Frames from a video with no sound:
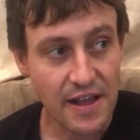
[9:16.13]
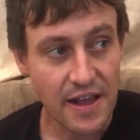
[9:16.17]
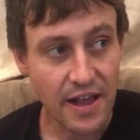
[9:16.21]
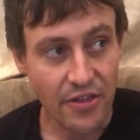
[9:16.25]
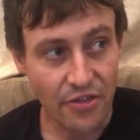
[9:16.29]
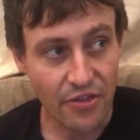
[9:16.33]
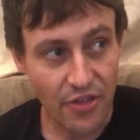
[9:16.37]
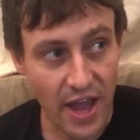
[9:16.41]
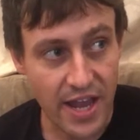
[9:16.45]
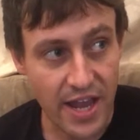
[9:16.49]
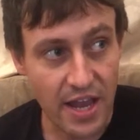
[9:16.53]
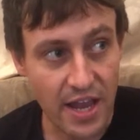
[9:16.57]

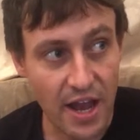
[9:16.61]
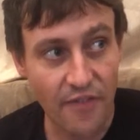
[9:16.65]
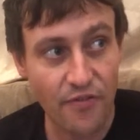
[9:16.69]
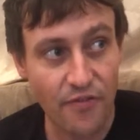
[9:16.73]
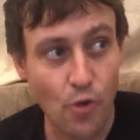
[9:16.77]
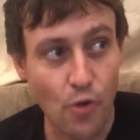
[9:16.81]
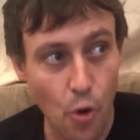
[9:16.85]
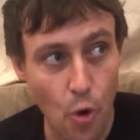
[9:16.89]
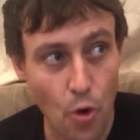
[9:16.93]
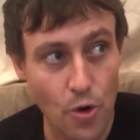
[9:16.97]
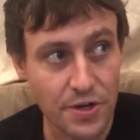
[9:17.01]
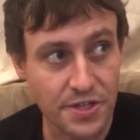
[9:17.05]
Like, of
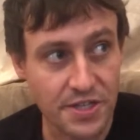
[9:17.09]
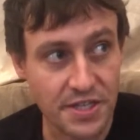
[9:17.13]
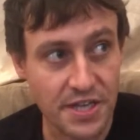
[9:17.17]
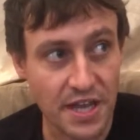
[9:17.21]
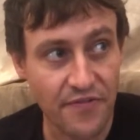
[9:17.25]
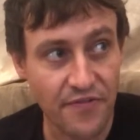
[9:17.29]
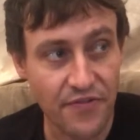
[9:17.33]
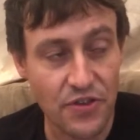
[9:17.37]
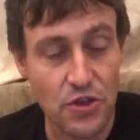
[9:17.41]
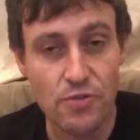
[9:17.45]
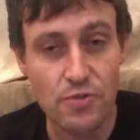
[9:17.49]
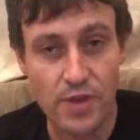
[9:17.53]
course,
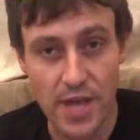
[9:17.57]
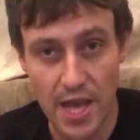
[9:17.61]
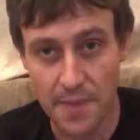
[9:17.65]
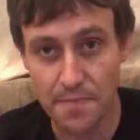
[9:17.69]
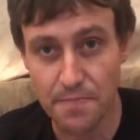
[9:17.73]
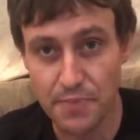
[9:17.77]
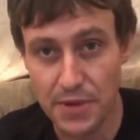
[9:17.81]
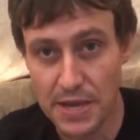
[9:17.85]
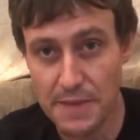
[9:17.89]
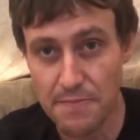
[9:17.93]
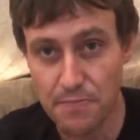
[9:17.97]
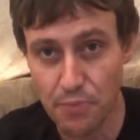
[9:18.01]
if you get
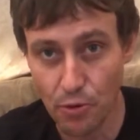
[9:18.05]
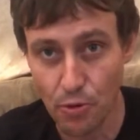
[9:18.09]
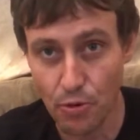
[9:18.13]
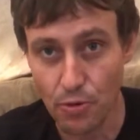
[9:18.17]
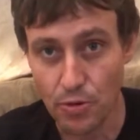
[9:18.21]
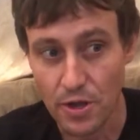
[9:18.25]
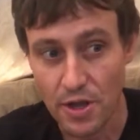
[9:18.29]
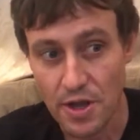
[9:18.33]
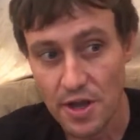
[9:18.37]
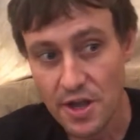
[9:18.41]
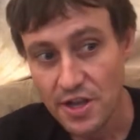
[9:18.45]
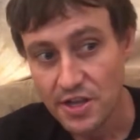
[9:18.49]
people
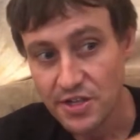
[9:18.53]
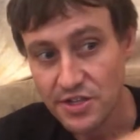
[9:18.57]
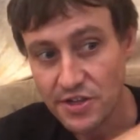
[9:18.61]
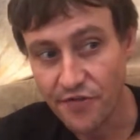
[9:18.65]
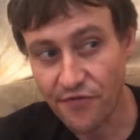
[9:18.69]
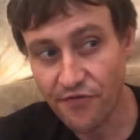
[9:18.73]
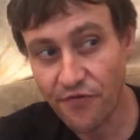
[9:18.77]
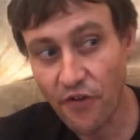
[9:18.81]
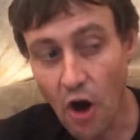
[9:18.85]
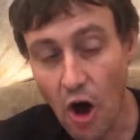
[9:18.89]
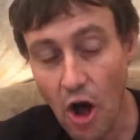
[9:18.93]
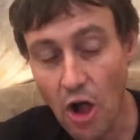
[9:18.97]
to
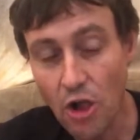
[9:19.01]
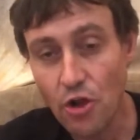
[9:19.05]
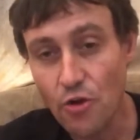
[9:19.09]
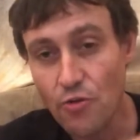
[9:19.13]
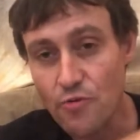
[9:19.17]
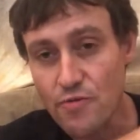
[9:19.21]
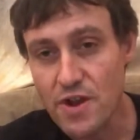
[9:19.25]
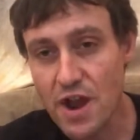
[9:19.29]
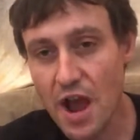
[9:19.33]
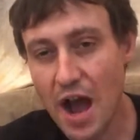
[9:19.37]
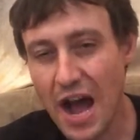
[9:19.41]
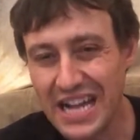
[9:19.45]
follow
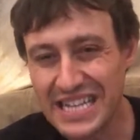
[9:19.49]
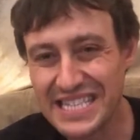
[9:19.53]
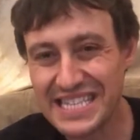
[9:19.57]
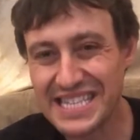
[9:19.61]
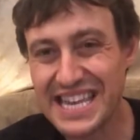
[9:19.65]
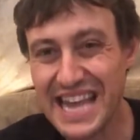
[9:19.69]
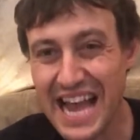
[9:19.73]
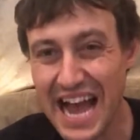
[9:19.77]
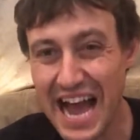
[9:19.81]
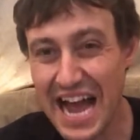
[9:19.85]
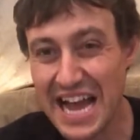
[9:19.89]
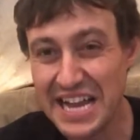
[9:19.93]

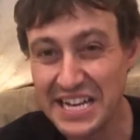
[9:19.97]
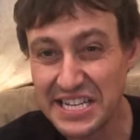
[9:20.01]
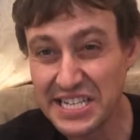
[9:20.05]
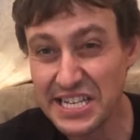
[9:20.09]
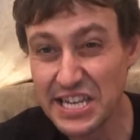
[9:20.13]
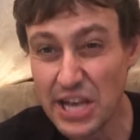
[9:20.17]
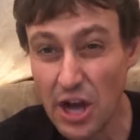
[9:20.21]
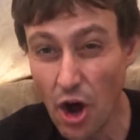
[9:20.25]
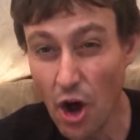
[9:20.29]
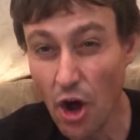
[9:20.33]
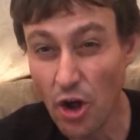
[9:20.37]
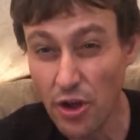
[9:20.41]
Nazi
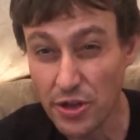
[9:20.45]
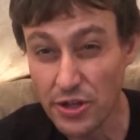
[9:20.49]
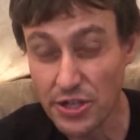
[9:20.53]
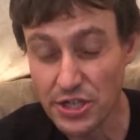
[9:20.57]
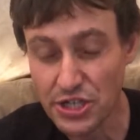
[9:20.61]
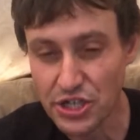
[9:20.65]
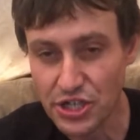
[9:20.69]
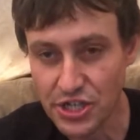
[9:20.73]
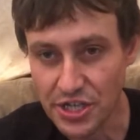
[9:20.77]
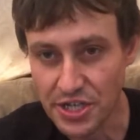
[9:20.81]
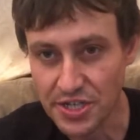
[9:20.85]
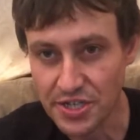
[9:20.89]

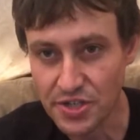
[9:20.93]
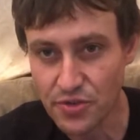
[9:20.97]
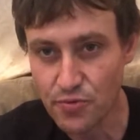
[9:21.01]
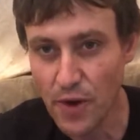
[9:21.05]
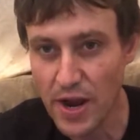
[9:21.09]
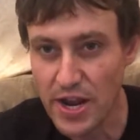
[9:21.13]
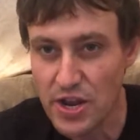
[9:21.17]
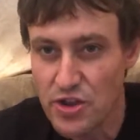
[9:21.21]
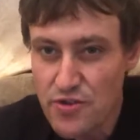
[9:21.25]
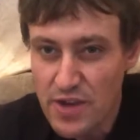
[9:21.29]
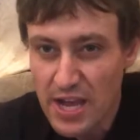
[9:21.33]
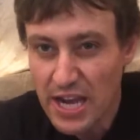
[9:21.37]
ideologies,
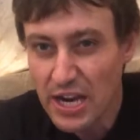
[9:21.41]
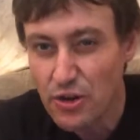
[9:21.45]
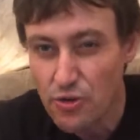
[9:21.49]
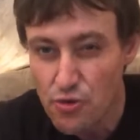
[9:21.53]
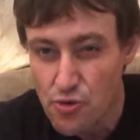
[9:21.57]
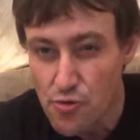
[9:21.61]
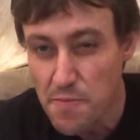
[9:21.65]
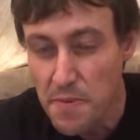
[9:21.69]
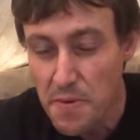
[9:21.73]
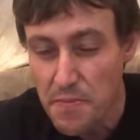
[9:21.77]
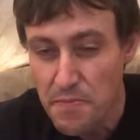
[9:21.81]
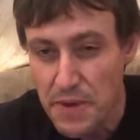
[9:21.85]
right? You get a
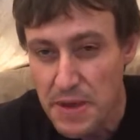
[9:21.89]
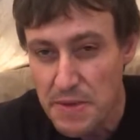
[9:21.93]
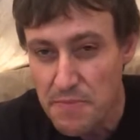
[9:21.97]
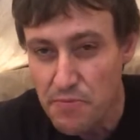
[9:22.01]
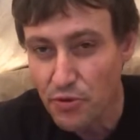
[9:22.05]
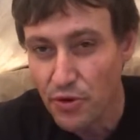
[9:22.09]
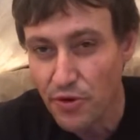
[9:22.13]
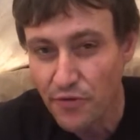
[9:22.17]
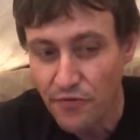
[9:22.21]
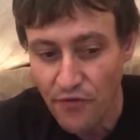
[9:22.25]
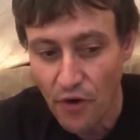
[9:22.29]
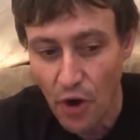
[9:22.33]
group of
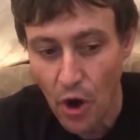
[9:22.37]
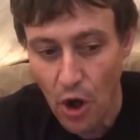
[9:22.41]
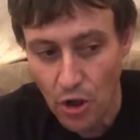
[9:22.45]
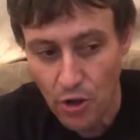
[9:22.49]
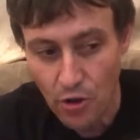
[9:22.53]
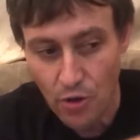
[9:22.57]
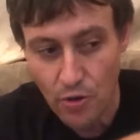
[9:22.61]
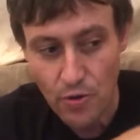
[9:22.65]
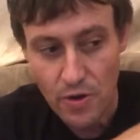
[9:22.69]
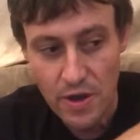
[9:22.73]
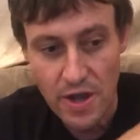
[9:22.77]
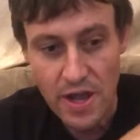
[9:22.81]
people to
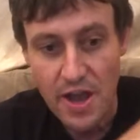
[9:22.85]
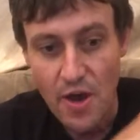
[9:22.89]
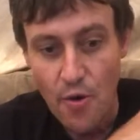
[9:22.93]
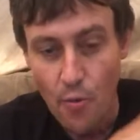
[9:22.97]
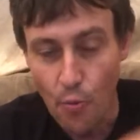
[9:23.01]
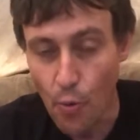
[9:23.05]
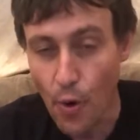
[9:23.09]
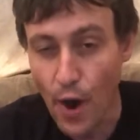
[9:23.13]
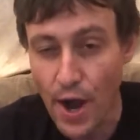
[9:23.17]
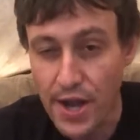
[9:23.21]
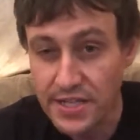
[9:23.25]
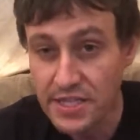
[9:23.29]
follow
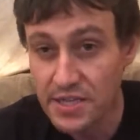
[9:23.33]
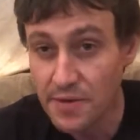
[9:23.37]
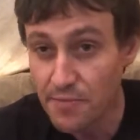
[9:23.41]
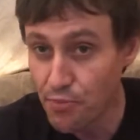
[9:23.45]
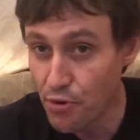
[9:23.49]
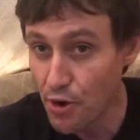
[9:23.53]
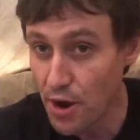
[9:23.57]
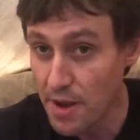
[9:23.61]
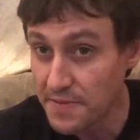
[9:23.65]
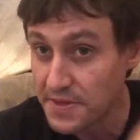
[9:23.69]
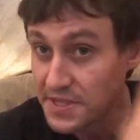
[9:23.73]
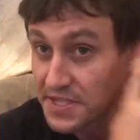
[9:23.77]
white
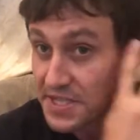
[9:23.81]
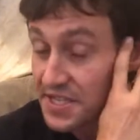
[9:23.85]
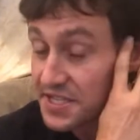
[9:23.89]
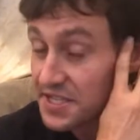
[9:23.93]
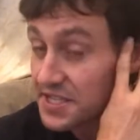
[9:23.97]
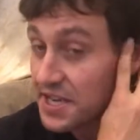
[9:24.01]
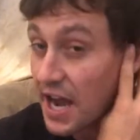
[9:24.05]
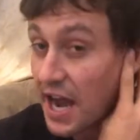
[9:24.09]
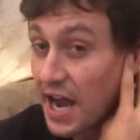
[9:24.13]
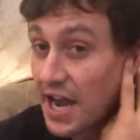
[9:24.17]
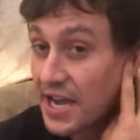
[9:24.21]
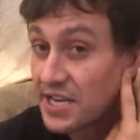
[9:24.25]

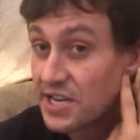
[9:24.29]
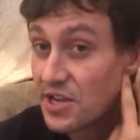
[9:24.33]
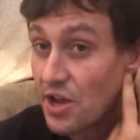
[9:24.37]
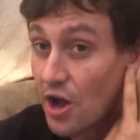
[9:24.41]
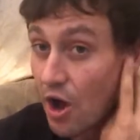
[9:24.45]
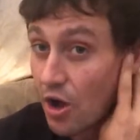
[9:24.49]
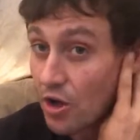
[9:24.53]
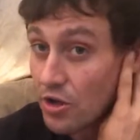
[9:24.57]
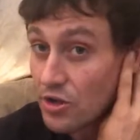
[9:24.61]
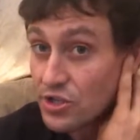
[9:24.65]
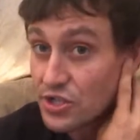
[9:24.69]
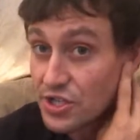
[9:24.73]
supremacist
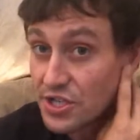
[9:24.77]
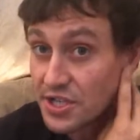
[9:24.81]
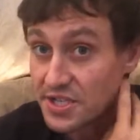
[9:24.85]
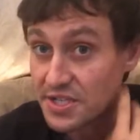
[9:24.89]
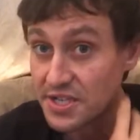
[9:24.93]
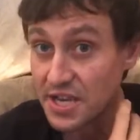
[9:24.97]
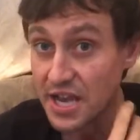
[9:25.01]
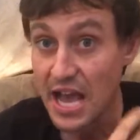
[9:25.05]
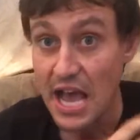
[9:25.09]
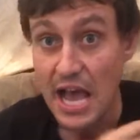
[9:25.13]
ideologies.